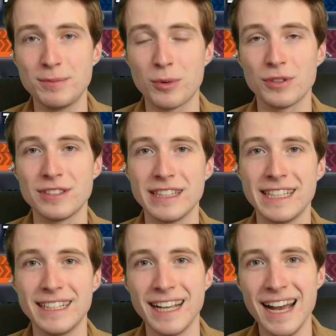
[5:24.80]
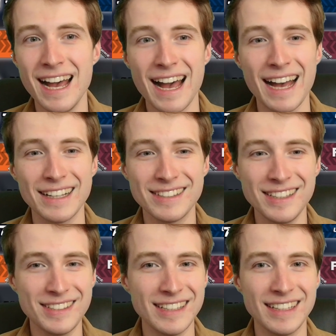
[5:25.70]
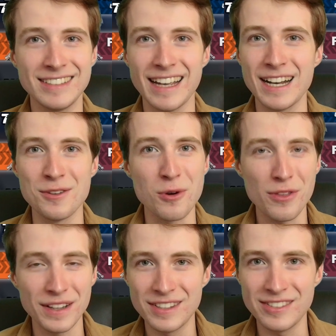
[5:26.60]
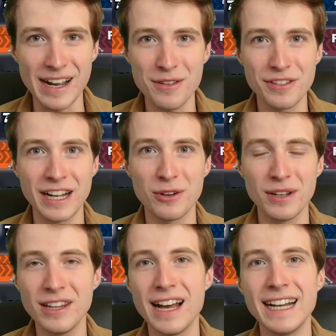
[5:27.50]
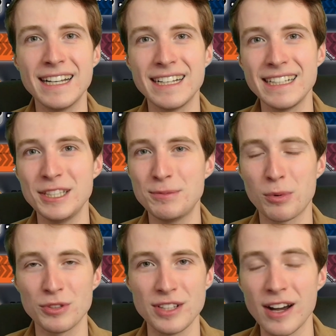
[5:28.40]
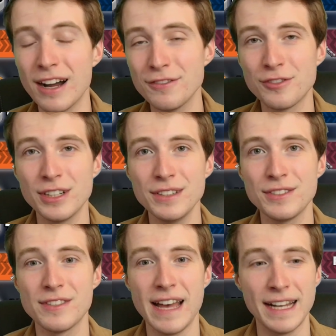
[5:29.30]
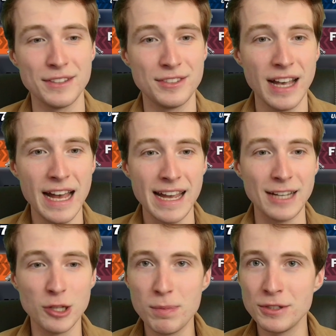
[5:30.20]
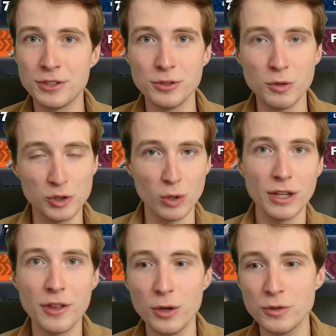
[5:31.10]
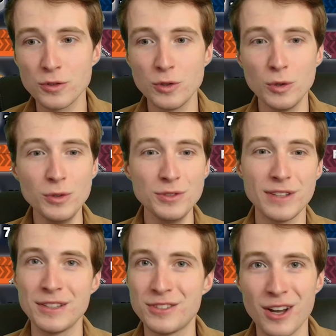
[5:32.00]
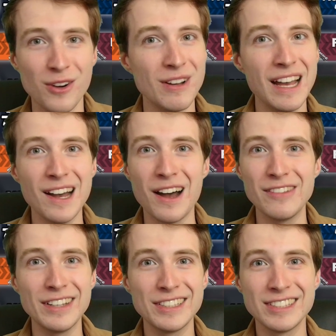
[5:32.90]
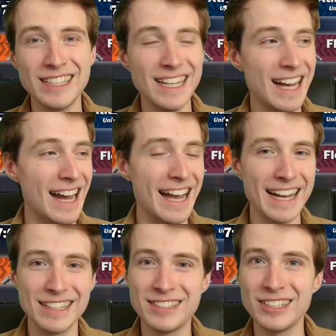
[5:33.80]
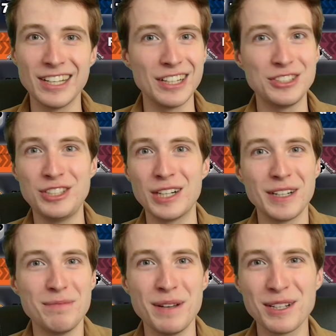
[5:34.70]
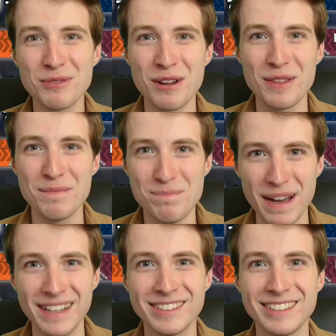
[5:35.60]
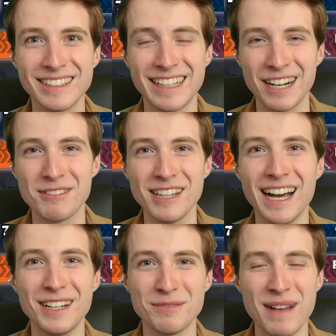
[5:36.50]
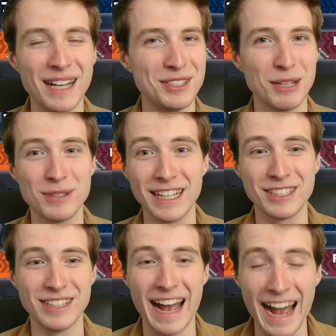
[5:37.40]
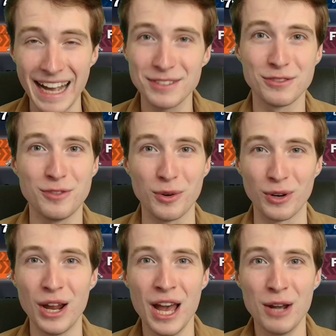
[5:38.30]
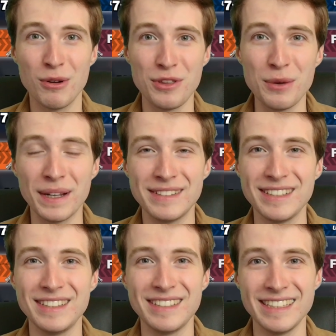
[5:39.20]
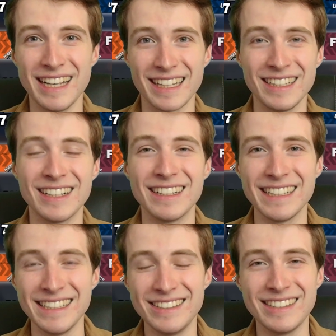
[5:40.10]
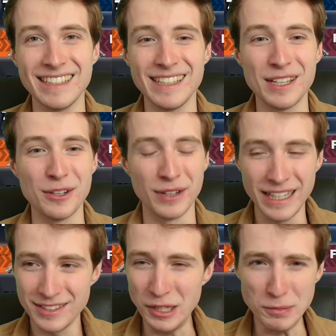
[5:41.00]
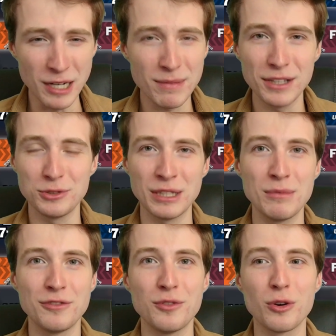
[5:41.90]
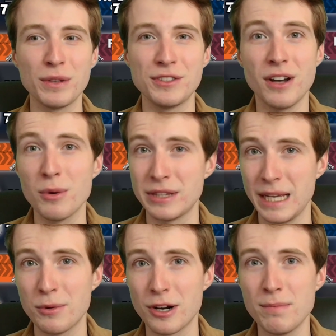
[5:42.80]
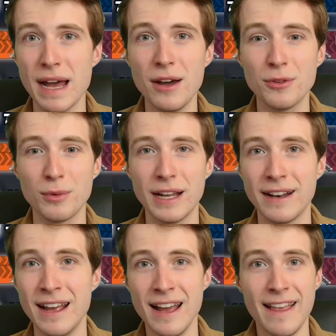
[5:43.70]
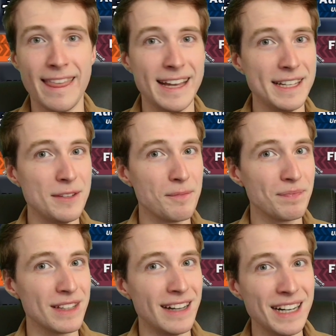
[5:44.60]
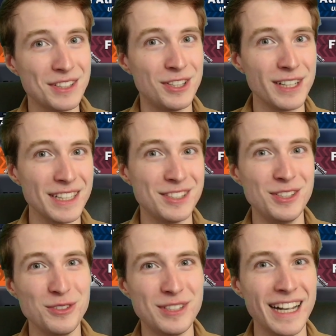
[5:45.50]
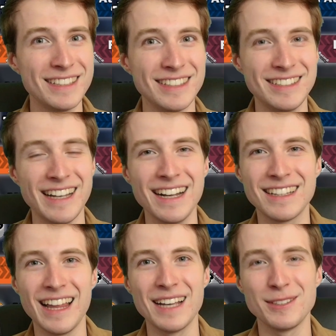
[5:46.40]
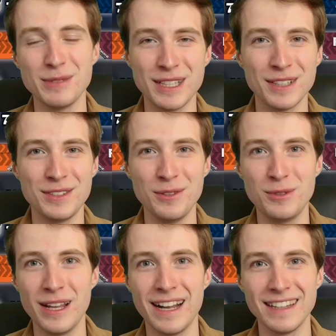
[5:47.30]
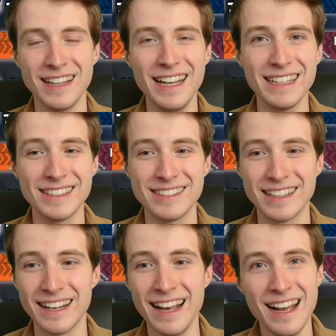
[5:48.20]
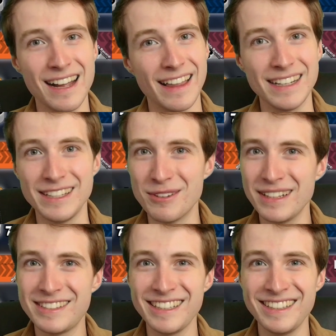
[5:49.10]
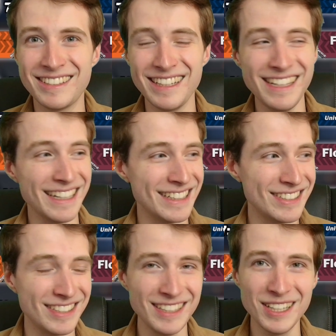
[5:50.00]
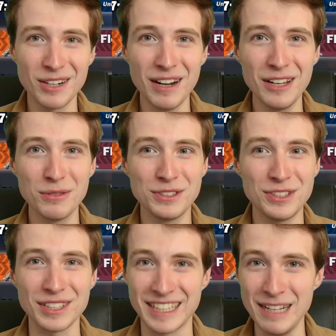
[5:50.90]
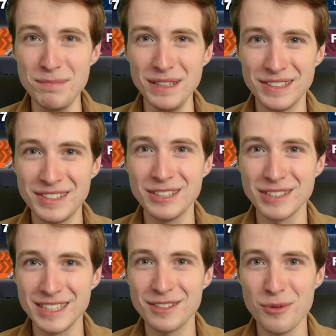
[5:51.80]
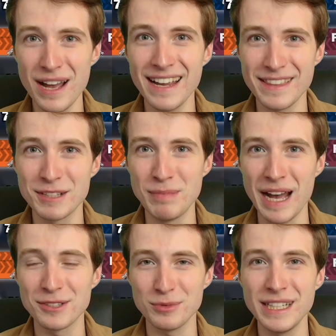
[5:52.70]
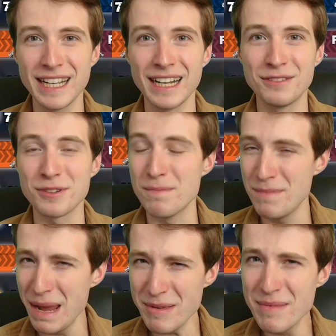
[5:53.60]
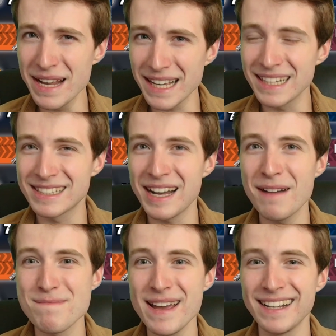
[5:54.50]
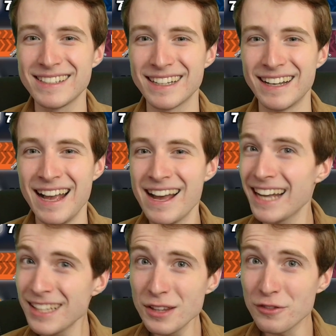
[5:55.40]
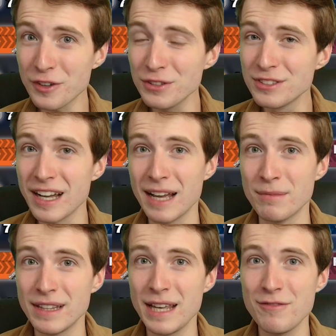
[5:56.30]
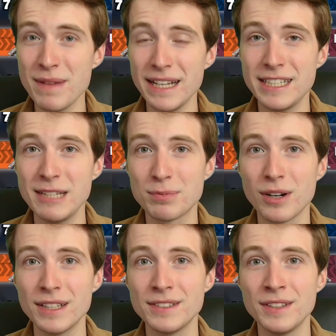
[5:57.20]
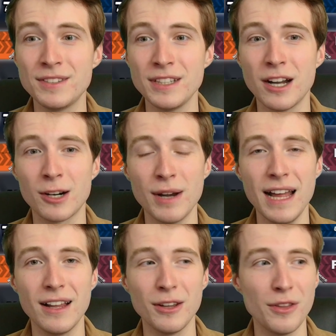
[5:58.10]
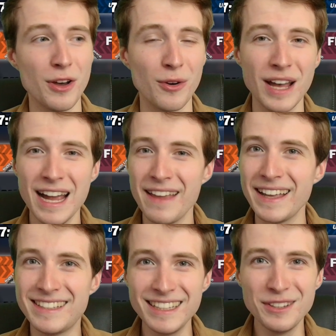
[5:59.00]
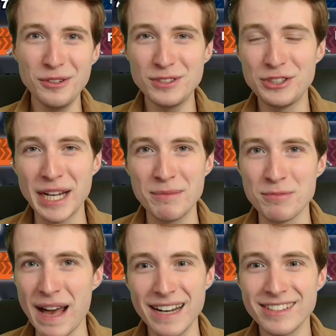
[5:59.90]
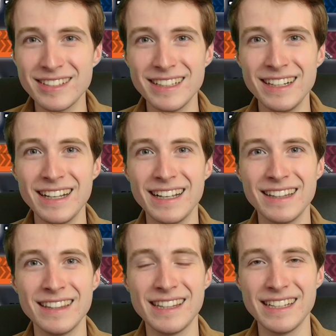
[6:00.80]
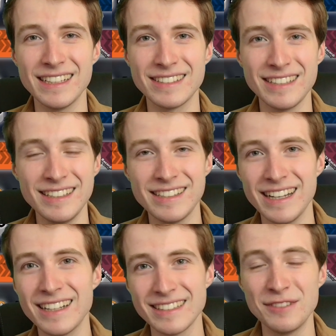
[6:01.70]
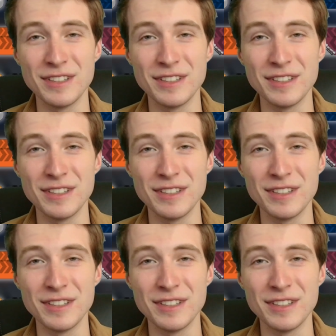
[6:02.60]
Esports League, as this is a North and South Carolina esports conference that is open to solely those schools, and so obviously I had to cherry pick one of the best Carolinas matchups I could ask for, with UNCC taking on ECU. And ECU's been on my stream before. We saw what they were about when they kind of took it to Texas Tech last week on Tuesday Night Lights, and UNCC in CRL was just a couple of series away this past weekend from maybe making a top 8, and that's not the first time they've made deep runs in CRL, though they did lose to James Madison in the CCS